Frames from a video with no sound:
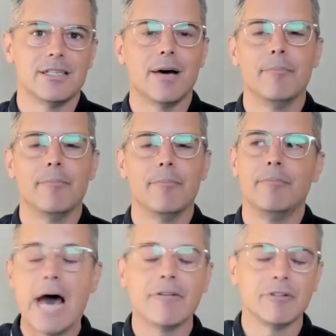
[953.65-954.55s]
Let's not
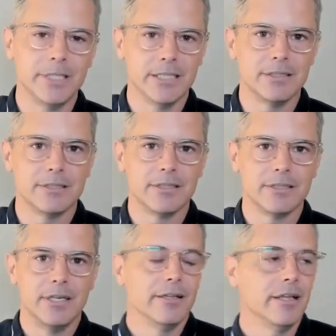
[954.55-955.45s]
have
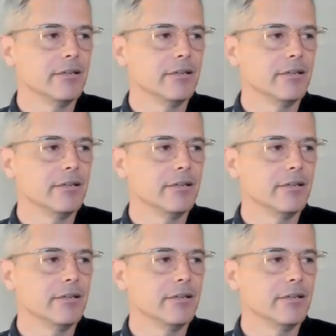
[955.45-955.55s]
opinions.